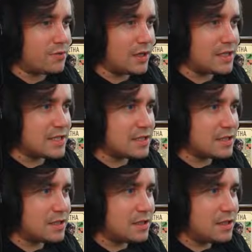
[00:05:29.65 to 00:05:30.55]
friends?
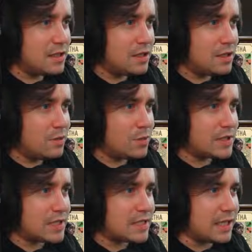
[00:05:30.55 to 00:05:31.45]
What does
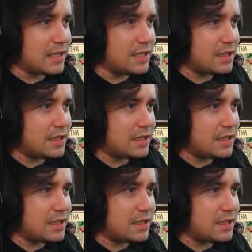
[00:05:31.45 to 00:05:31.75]
that say?